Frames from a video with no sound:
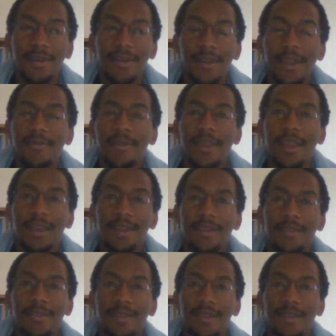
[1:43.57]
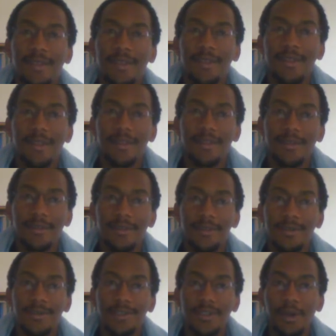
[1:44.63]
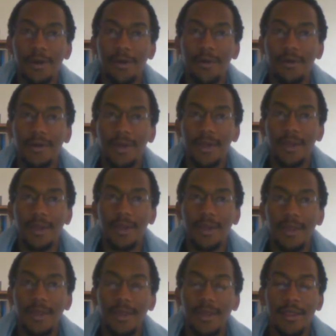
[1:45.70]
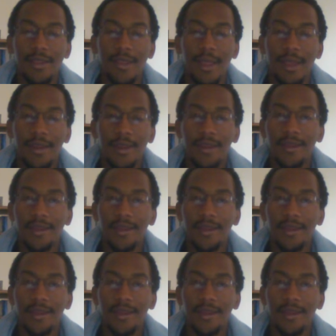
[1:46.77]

Kevin Kelly said it at the end of the show that